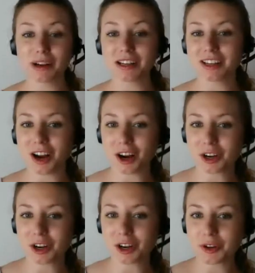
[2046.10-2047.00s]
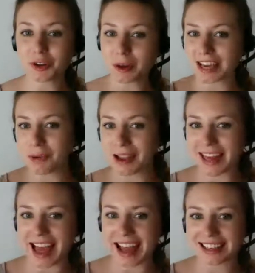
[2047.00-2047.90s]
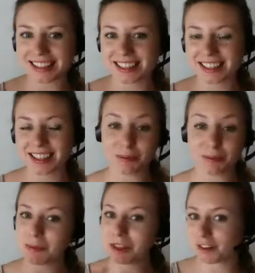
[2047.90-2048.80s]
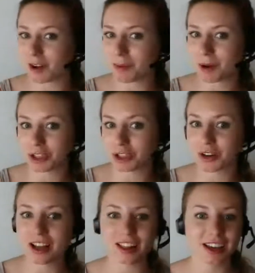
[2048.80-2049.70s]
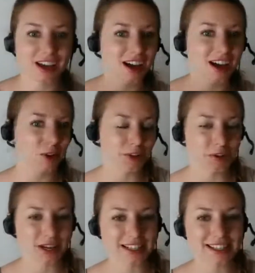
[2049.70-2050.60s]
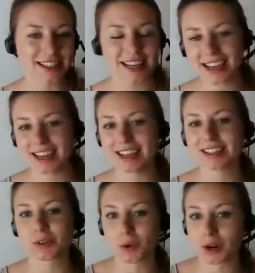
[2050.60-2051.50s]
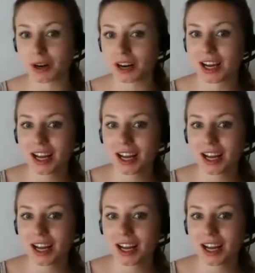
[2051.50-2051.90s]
but are you able to tell by the accent? Like maybe they're from Australia or the United States or